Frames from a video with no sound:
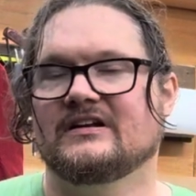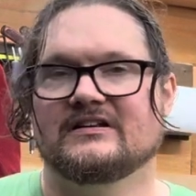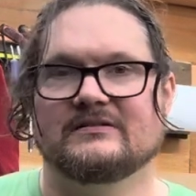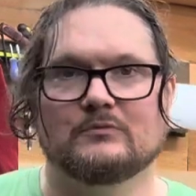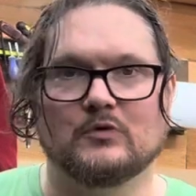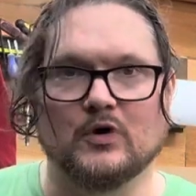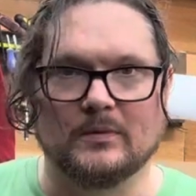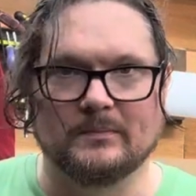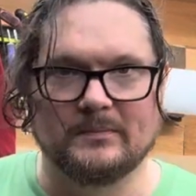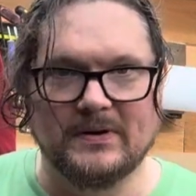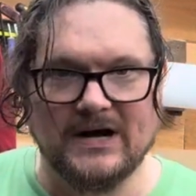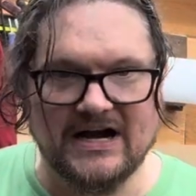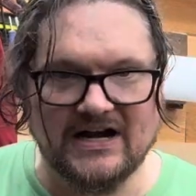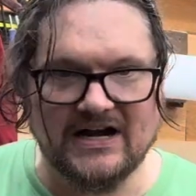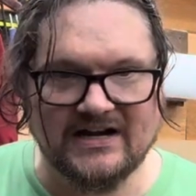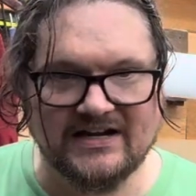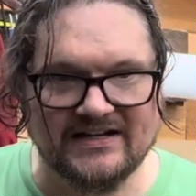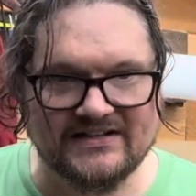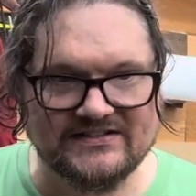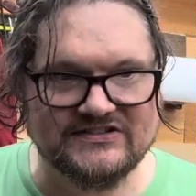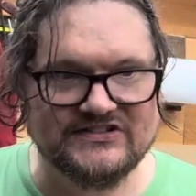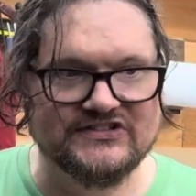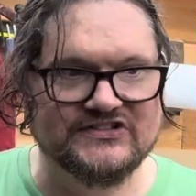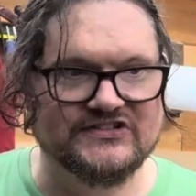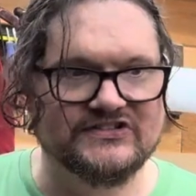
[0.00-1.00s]
More
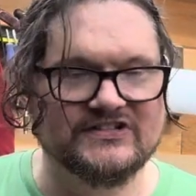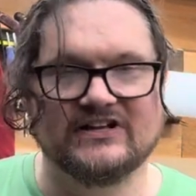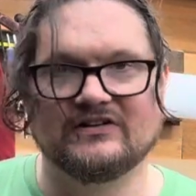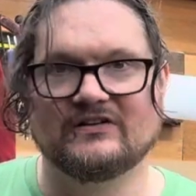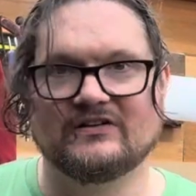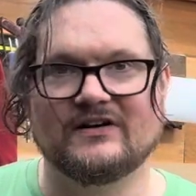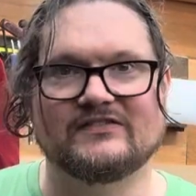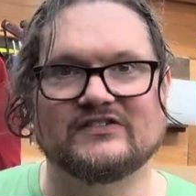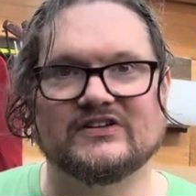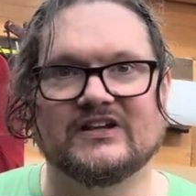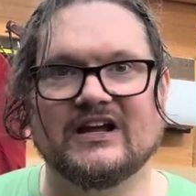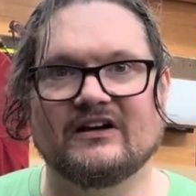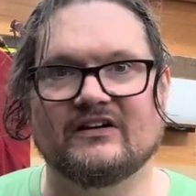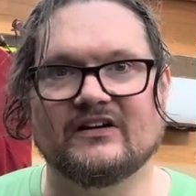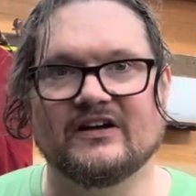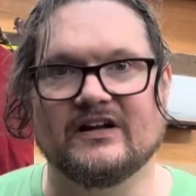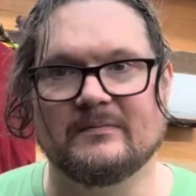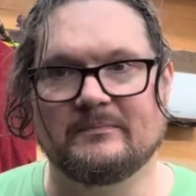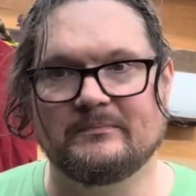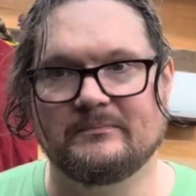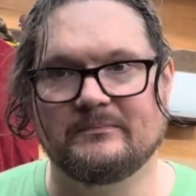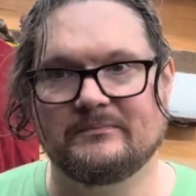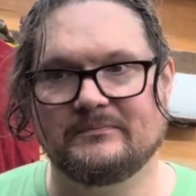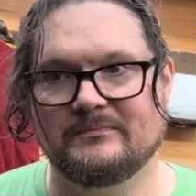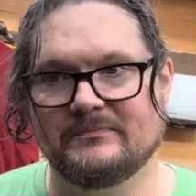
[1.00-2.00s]
pockets, I don't have to carry
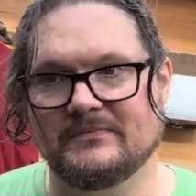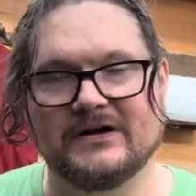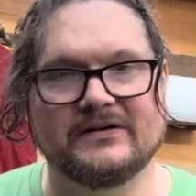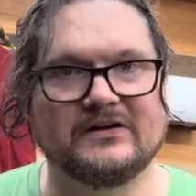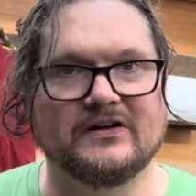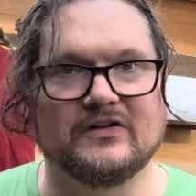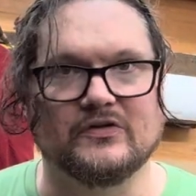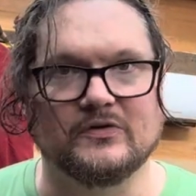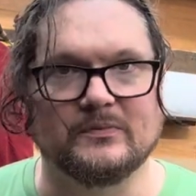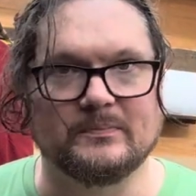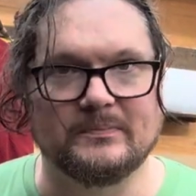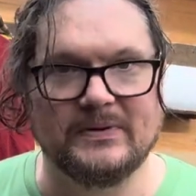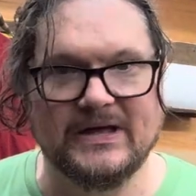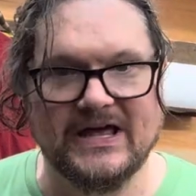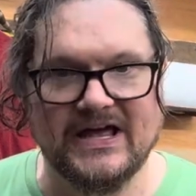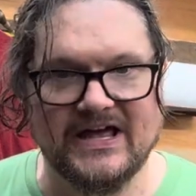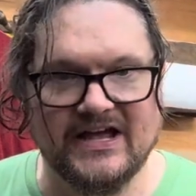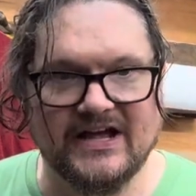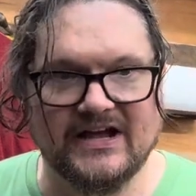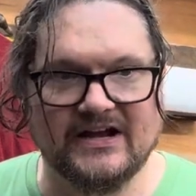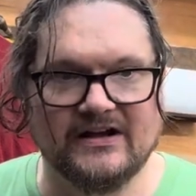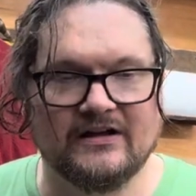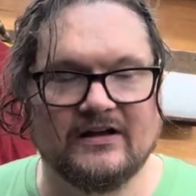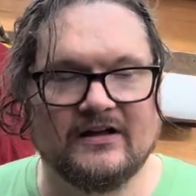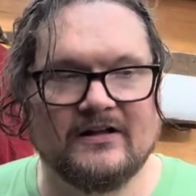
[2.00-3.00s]
another
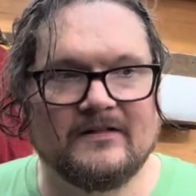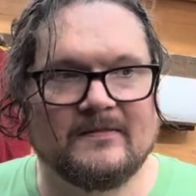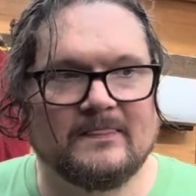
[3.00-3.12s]
bag.